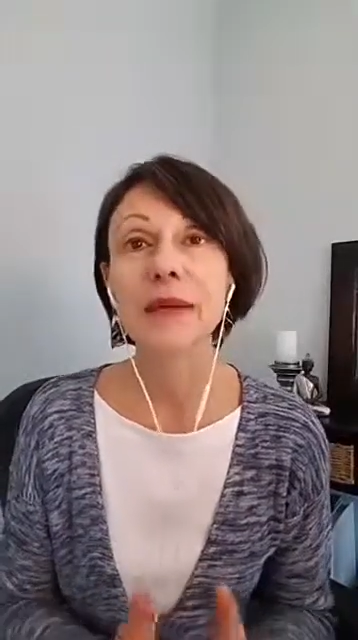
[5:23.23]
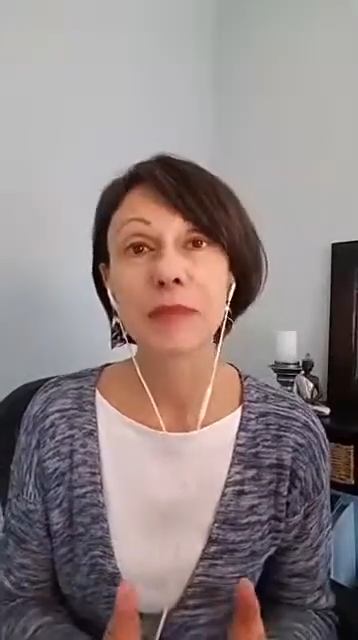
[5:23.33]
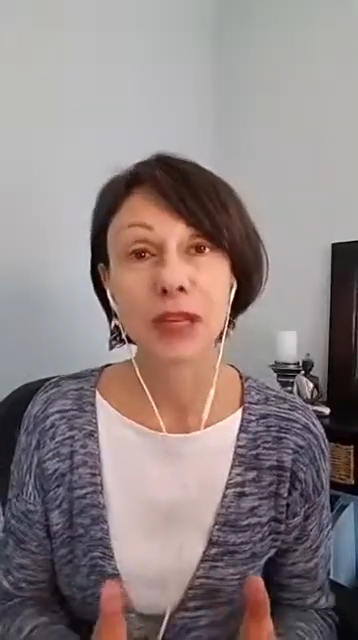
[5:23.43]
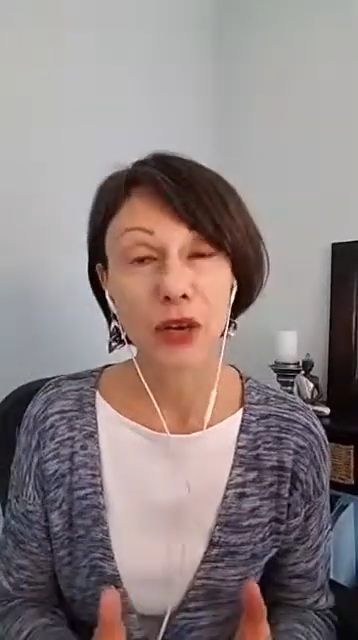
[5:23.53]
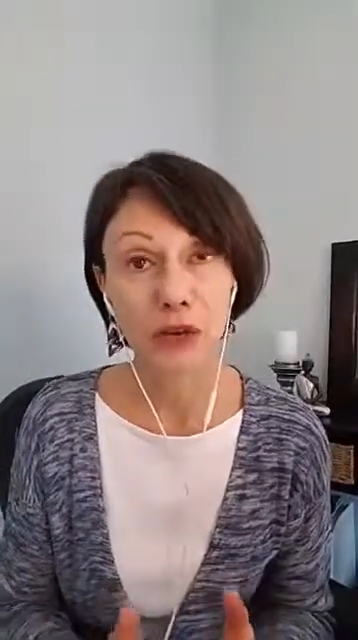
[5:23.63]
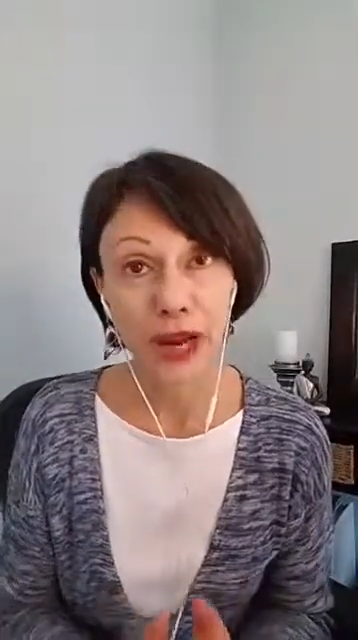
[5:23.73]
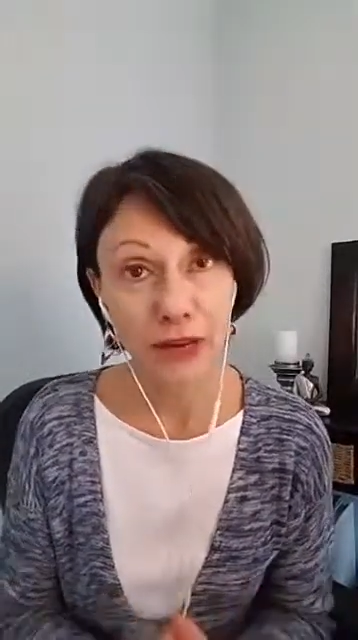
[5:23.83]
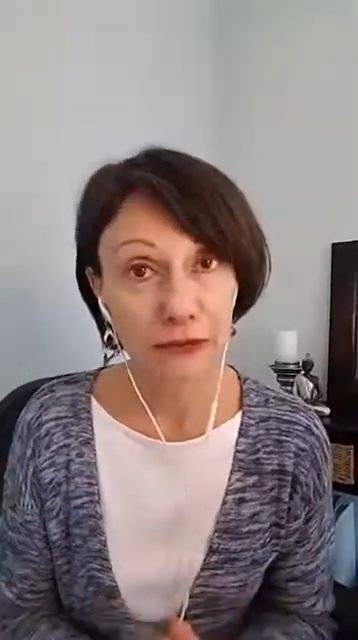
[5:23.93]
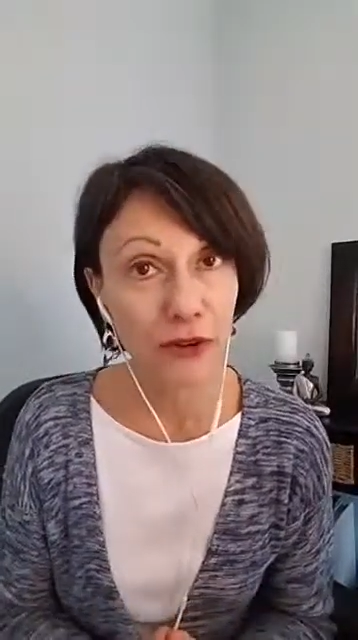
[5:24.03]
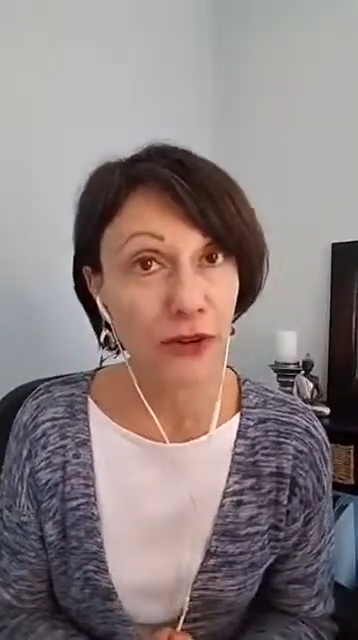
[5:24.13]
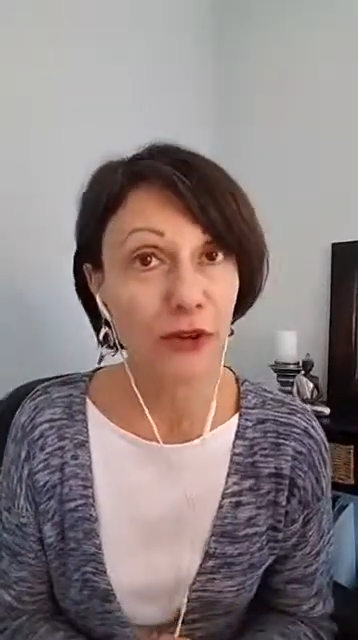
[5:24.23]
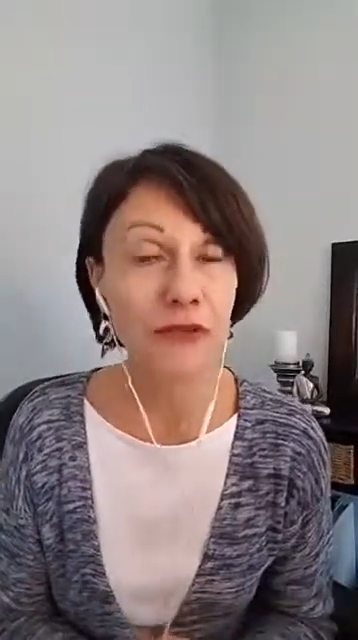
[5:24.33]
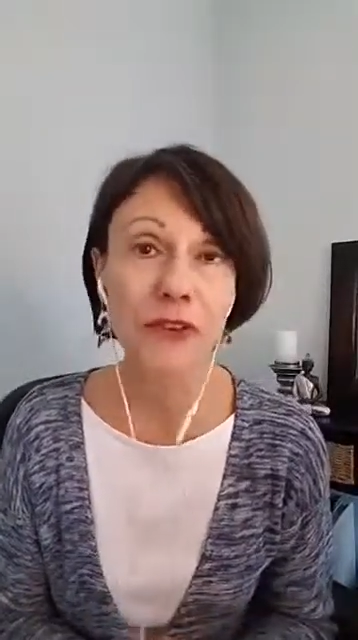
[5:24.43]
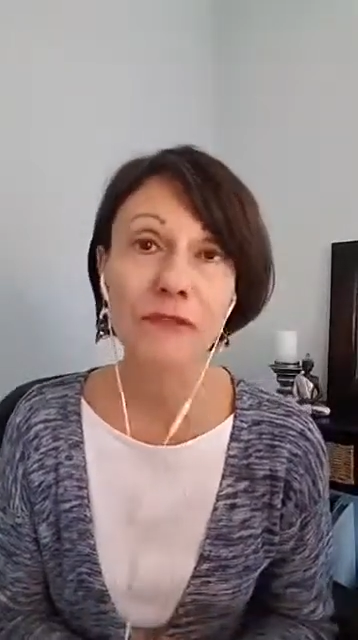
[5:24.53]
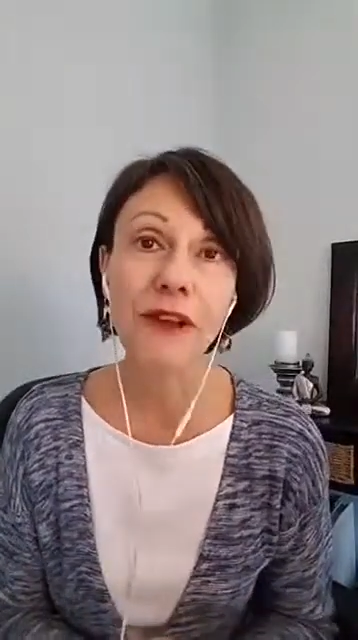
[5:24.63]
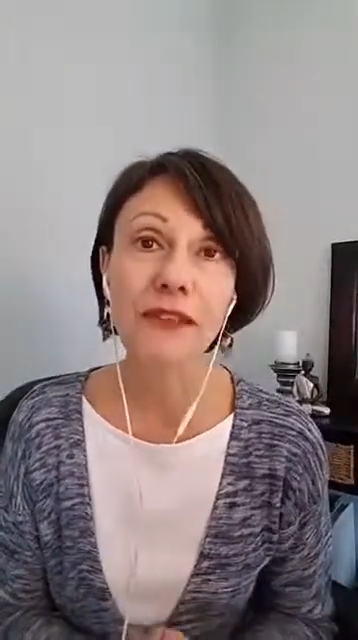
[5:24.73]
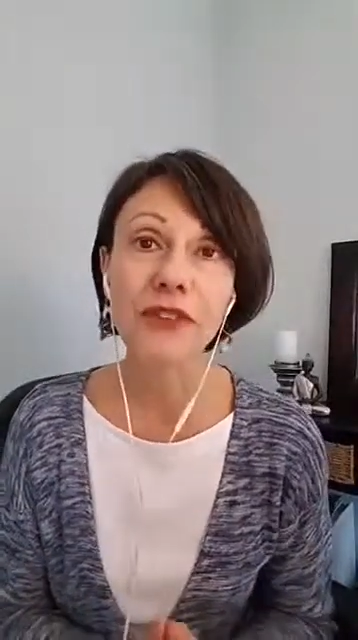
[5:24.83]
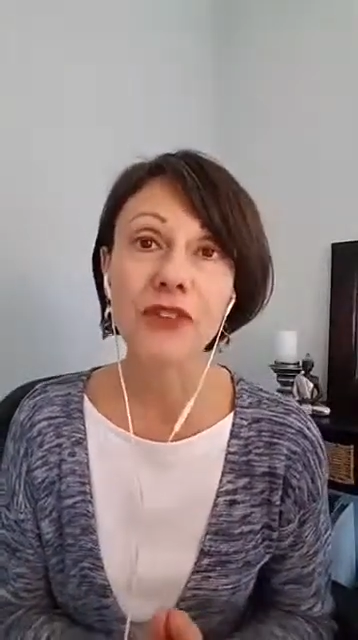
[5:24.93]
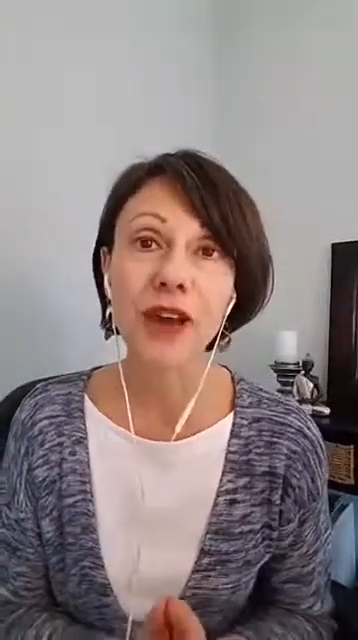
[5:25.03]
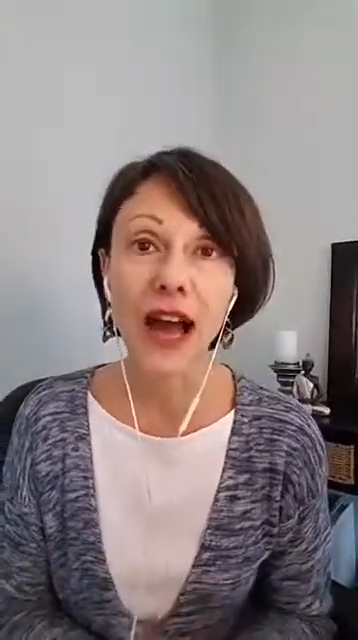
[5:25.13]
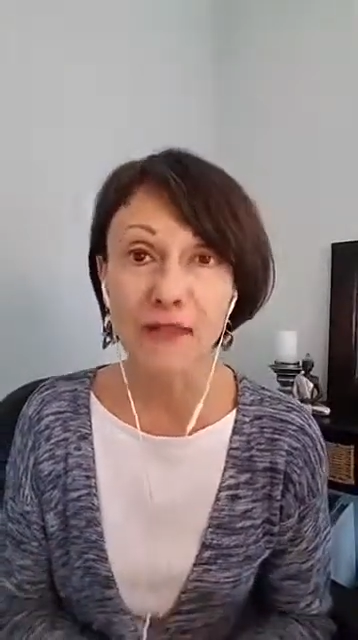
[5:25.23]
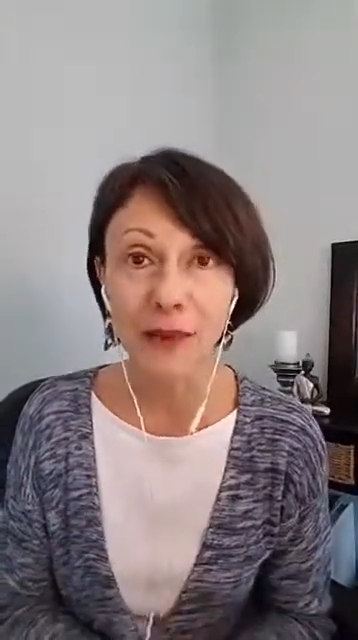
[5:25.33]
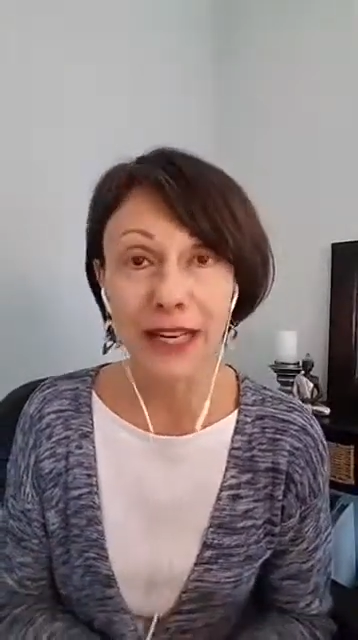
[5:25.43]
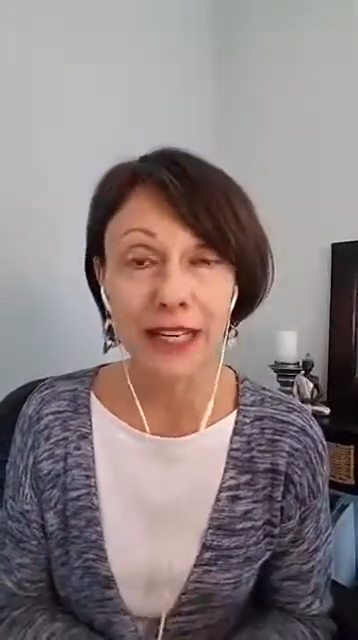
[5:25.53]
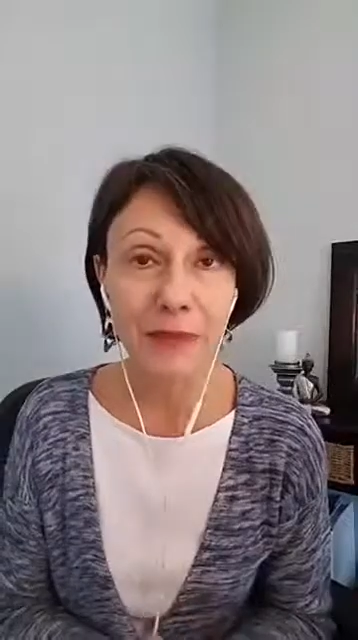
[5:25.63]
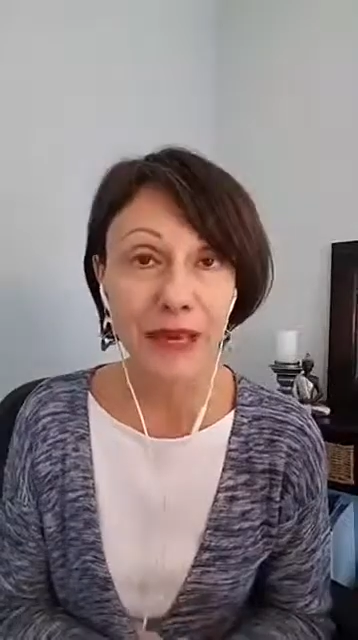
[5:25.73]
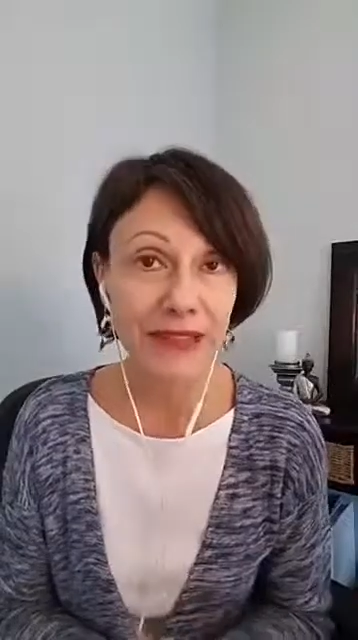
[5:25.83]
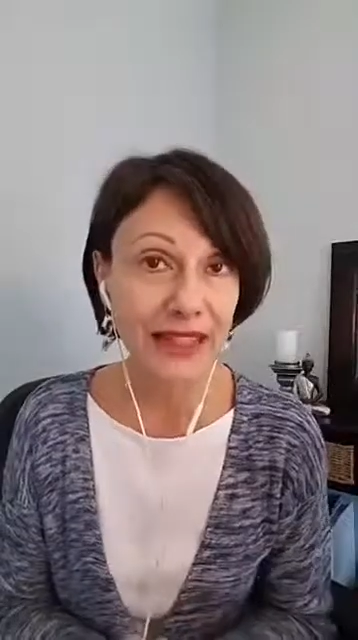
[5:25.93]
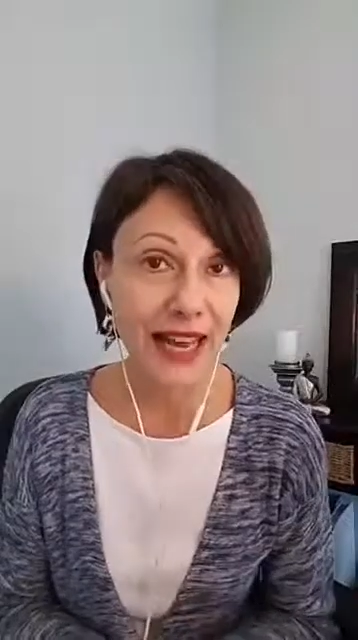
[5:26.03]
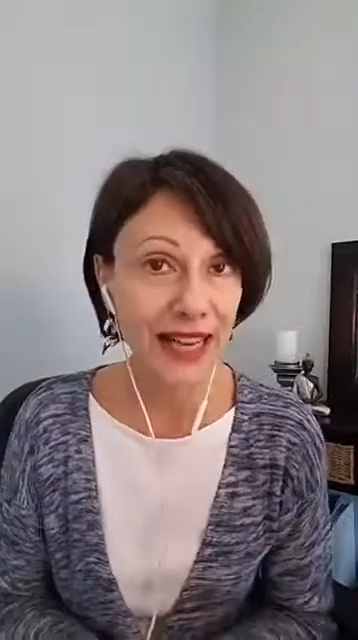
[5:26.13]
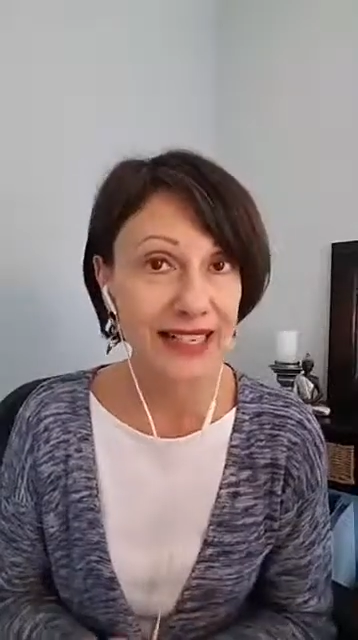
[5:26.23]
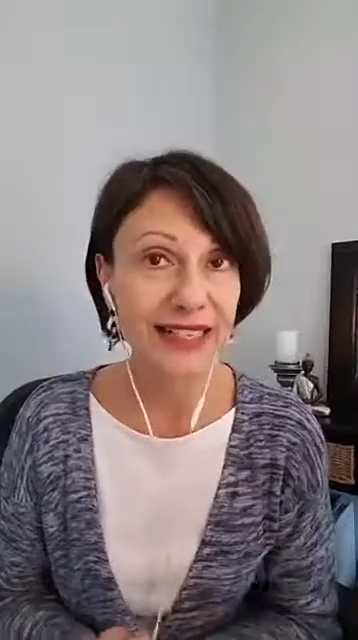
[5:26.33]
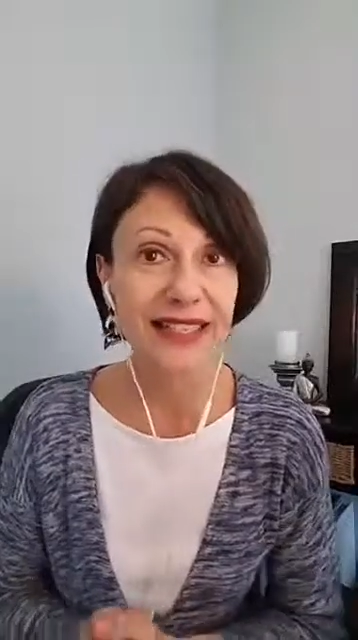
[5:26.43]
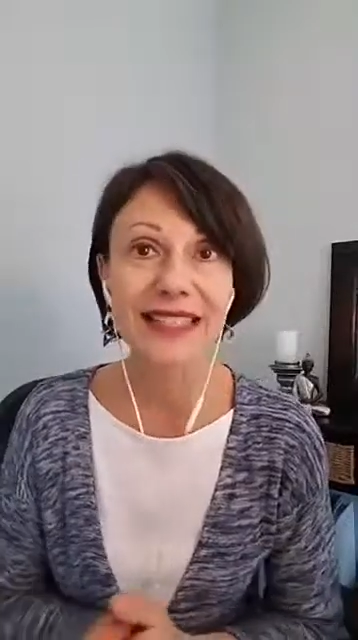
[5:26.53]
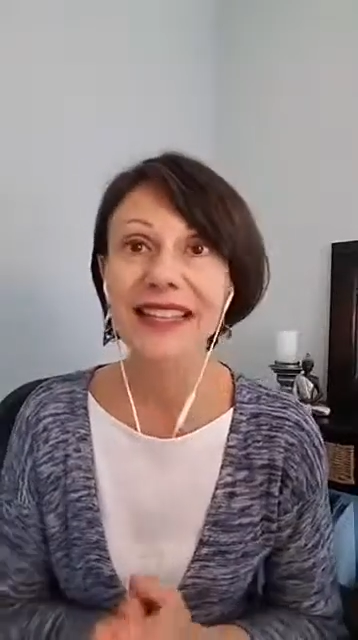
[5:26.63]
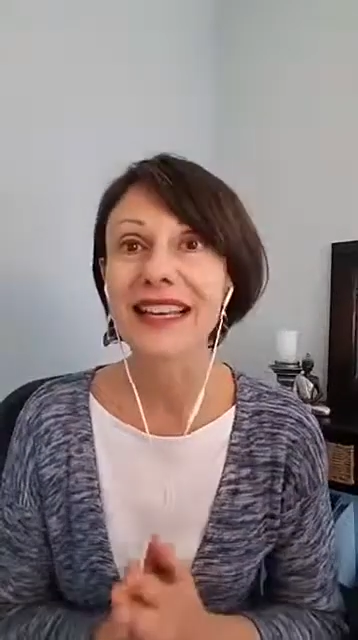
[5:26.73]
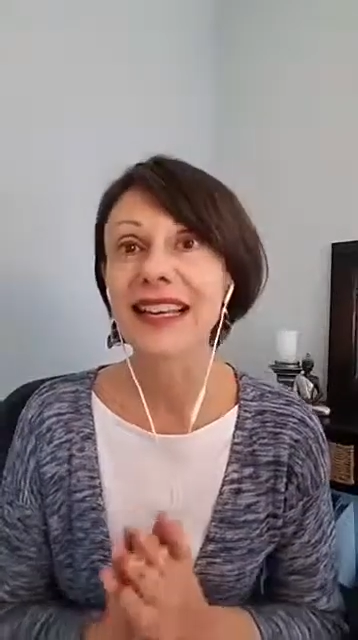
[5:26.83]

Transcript: Be grateful for the fact that you have money to pay the taxes.